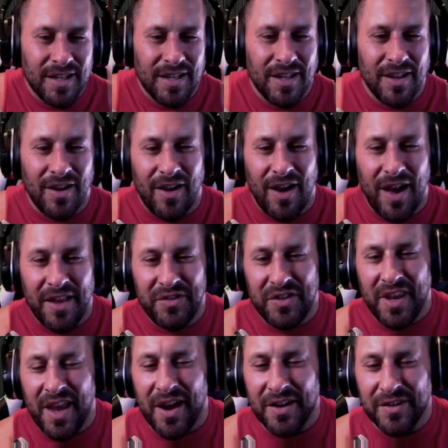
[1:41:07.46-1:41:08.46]
I see
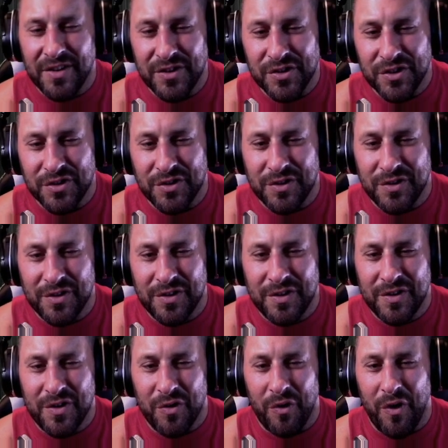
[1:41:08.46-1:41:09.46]
Harrington just
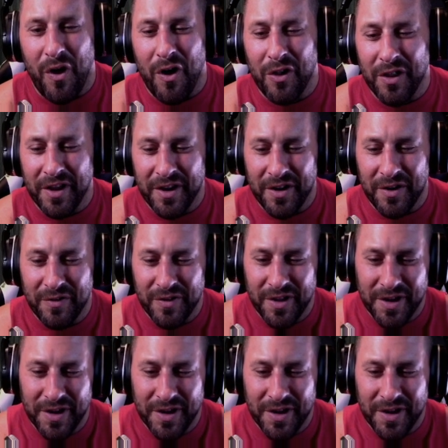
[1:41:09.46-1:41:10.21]
crawling over there.